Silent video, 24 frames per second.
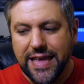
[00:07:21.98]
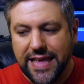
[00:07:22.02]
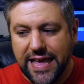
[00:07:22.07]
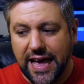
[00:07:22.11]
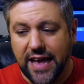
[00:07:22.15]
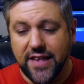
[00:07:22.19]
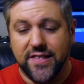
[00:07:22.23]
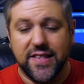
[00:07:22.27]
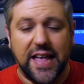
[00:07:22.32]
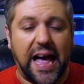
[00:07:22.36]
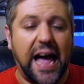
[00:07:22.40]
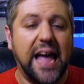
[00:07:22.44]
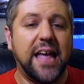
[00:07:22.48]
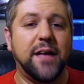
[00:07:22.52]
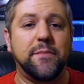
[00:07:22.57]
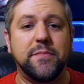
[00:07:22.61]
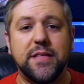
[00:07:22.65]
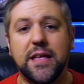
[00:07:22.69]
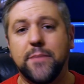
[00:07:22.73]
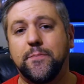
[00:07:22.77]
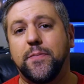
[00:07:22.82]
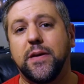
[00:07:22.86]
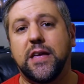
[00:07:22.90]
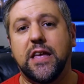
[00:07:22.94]
yes, I
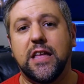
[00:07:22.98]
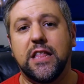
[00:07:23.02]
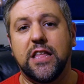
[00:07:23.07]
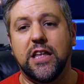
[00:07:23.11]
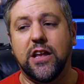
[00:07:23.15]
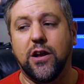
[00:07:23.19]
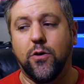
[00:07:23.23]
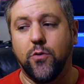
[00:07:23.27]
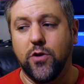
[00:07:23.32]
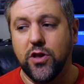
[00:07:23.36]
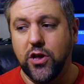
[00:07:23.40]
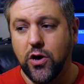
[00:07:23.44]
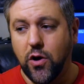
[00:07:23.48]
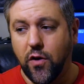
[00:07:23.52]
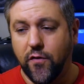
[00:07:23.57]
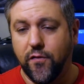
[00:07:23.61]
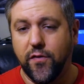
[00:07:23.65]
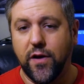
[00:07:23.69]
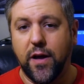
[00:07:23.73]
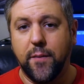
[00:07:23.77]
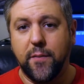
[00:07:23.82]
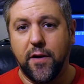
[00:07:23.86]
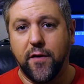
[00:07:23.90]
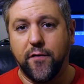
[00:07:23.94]
am nitpicking here when you go
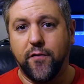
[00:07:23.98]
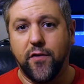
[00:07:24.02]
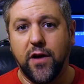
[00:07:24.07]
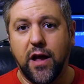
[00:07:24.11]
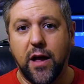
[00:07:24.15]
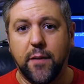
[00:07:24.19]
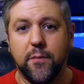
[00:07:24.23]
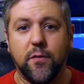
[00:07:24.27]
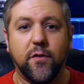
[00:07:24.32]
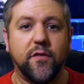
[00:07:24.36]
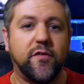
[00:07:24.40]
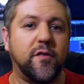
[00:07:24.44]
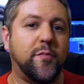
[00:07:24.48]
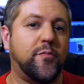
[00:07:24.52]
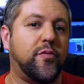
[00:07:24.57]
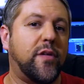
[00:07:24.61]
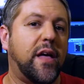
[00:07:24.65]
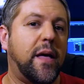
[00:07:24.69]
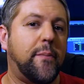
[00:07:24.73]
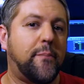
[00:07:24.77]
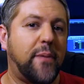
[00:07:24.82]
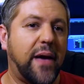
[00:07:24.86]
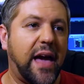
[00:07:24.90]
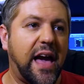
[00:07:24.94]
frame by frame. If you
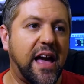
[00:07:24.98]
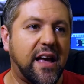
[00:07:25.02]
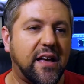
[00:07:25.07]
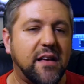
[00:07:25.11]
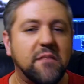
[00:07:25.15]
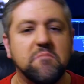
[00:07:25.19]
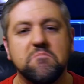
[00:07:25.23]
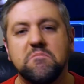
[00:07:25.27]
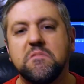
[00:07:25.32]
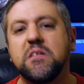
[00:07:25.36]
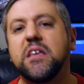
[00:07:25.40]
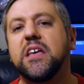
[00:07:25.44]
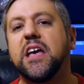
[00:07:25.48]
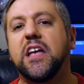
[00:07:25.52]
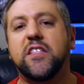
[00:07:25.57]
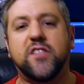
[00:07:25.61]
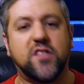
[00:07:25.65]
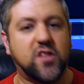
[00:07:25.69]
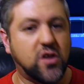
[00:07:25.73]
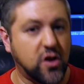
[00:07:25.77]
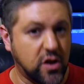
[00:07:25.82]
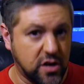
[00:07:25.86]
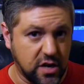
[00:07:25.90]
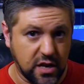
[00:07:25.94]
play it back,
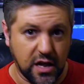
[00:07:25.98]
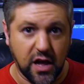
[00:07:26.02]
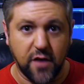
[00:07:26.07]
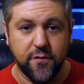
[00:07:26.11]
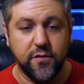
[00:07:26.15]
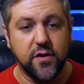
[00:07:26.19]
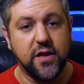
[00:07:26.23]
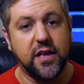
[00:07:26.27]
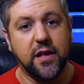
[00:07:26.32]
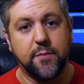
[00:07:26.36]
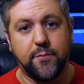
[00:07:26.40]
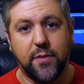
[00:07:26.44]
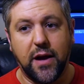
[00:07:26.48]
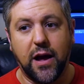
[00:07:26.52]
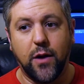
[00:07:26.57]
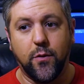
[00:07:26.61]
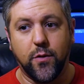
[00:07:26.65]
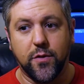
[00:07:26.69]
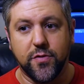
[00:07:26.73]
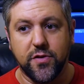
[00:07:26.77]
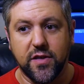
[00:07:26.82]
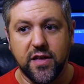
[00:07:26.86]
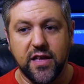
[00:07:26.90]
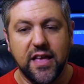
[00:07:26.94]
it's good enough, you get by
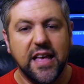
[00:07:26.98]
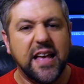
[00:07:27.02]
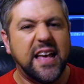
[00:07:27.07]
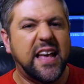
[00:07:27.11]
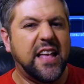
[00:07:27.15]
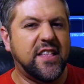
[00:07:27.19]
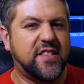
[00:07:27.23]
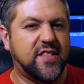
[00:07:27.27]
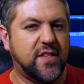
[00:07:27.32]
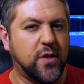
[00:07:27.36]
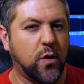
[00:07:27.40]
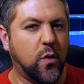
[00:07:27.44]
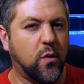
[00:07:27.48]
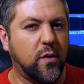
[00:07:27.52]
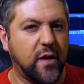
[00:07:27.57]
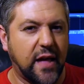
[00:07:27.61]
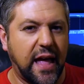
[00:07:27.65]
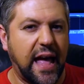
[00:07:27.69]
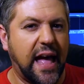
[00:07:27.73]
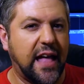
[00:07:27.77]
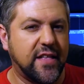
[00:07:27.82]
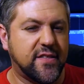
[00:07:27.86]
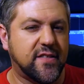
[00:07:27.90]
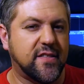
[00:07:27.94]
with it. It still
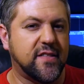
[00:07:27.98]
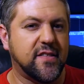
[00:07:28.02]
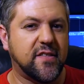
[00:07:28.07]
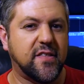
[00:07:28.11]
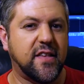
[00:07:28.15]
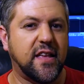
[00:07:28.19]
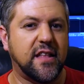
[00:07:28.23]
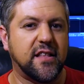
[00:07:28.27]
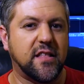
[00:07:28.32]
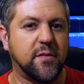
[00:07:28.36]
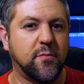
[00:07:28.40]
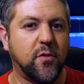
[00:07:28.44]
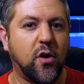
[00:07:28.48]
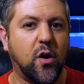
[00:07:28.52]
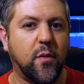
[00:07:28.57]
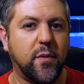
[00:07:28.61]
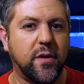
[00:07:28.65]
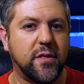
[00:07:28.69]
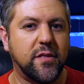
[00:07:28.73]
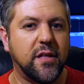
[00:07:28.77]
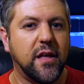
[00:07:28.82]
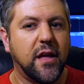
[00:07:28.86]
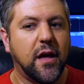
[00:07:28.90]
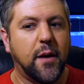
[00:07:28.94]
adds to the scene in the
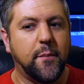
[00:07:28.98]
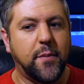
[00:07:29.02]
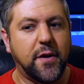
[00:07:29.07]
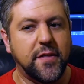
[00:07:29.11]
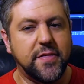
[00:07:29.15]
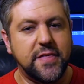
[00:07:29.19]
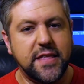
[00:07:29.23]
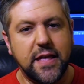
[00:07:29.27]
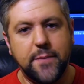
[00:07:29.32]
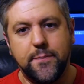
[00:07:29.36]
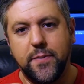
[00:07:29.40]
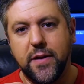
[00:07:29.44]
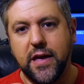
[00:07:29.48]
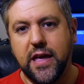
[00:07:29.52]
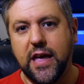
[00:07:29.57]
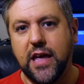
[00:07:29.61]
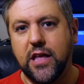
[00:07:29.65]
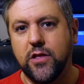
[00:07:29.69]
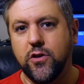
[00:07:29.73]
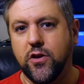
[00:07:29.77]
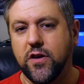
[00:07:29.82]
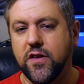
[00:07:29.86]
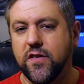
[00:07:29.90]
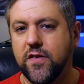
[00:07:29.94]
moment, but
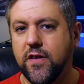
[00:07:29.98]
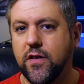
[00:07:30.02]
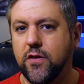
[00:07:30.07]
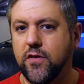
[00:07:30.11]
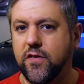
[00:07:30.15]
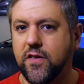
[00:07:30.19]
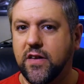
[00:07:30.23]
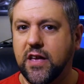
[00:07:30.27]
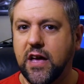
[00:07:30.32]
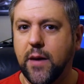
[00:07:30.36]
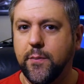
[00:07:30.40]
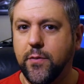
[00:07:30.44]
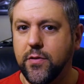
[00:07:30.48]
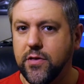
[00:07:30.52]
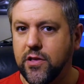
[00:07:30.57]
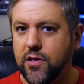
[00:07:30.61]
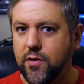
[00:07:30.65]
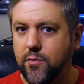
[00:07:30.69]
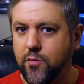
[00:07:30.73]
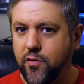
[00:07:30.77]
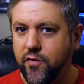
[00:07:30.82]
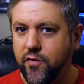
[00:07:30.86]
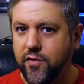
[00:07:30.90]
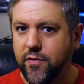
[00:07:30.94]
nitpicking, you can see there's a couple
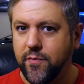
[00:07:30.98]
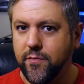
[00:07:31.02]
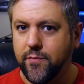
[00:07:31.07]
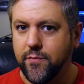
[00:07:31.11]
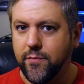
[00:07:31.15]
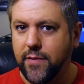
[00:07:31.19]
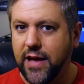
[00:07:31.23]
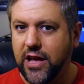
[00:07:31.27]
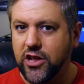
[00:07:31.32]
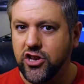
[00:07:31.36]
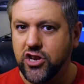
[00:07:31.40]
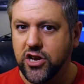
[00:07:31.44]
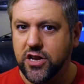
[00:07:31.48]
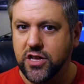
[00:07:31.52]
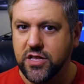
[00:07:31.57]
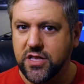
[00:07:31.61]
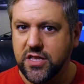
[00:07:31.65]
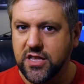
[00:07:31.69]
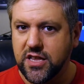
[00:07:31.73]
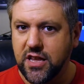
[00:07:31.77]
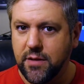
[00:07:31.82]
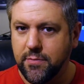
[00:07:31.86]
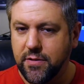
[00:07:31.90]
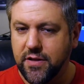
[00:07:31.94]
little movie magic
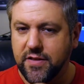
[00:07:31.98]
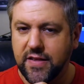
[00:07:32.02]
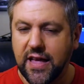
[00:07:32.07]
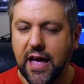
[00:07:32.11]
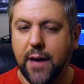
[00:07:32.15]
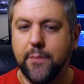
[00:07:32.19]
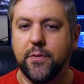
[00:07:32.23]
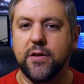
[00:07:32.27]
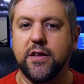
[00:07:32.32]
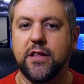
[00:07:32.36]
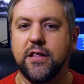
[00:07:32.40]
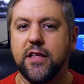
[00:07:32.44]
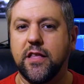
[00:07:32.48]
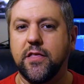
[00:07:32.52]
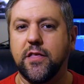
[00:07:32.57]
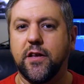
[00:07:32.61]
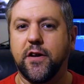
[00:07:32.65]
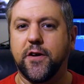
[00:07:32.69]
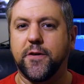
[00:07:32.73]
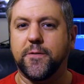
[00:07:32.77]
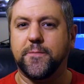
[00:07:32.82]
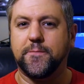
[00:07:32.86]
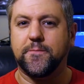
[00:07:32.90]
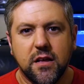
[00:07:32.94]
tidbits happening in
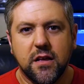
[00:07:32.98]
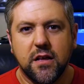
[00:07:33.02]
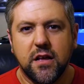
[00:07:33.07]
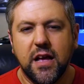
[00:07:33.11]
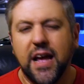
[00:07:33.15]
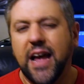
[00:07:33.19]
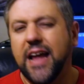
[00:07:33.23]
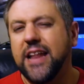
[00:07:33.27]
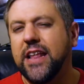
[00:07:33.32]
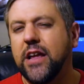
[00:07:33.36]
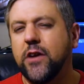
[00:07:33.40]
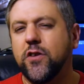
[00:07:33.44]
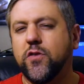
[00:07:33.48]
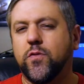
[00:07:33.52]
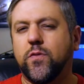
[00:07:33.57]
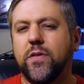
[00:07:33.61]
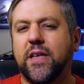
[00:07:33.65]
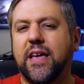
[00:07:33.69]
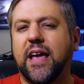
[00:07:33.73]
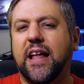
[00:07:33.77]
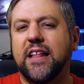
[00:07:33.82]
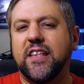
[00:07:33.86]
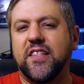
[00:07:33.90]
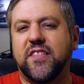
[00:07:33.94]
there. And here's where
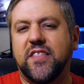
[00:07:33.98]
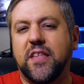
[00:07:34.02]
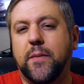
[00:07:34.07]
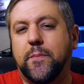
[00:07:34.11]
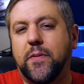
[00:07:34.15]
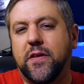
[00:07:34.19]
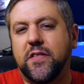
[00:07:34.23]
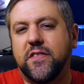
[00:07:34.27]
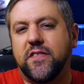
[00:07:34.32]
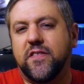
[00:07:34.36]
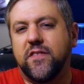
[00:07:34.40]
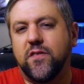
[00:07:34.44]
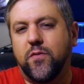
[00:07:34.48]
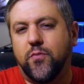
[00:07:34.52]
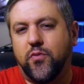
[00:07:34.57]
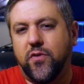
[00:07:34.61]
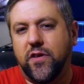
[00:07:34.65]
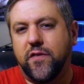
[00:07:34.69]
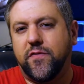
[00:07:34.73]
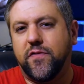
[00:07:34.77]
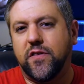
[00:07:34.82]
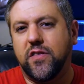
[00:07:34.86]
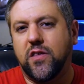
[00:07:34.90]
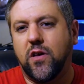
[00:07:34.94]
they kind of dip into
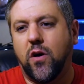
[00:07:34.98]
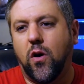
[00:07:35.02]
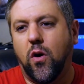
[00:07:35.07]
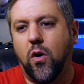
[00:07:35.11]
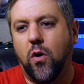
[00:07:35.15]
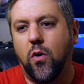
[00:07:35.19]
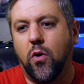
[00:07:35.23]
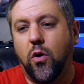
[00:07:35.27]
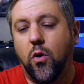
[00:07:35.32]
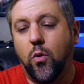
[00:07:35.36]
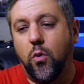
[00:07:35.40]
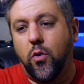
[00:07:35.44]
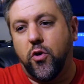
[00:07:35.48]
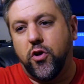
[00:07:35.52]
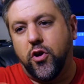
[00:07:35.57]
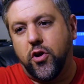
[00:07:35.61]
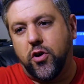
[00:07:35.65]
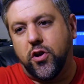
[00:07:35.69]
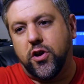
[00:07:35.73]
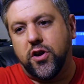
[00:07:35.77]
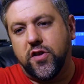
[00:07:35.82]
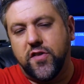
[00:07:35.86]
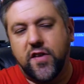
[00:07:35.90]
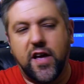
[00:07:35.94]
briefly the whole, well,
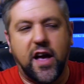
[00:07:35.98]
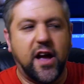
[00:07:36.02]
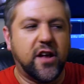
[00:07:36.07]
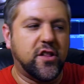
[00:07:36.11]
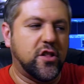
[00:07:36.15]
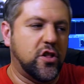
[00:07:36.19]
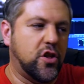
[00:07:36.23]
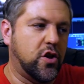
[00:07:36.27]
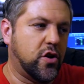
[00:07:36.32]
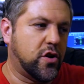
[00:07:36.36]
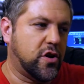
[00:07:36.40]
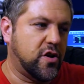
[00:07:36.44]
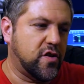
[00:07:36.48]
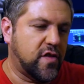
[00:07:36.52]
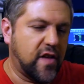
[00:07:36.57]
you're gonna attack and you're gonna